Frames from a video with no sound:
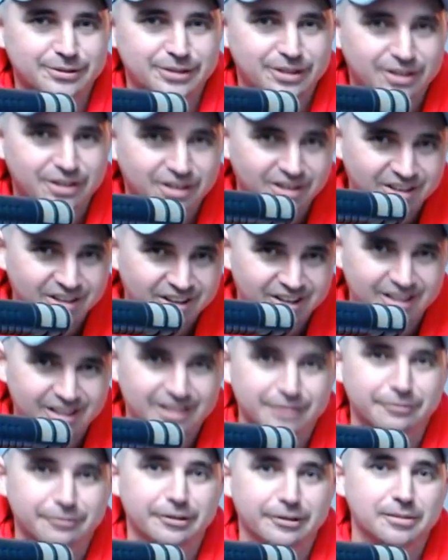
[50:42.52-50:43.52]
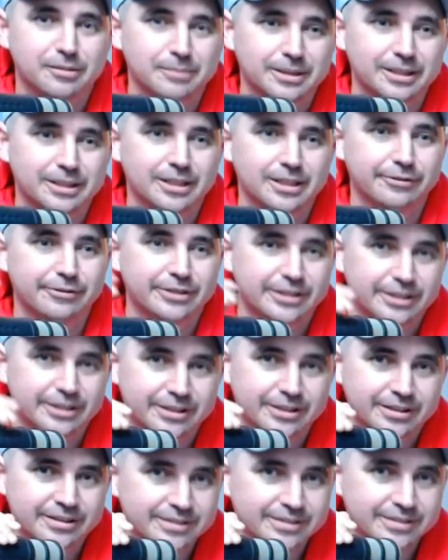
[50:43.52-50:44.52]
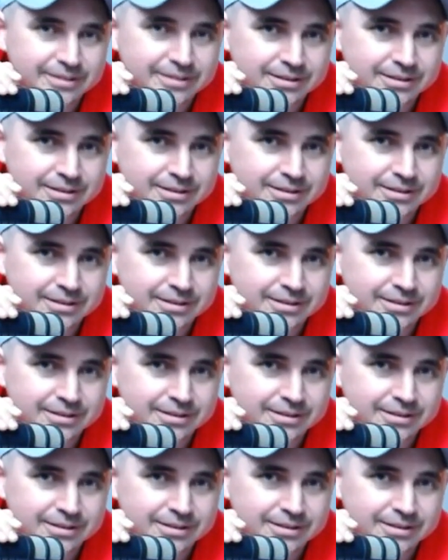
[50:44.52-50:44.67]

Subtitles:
I would highly recommend going there.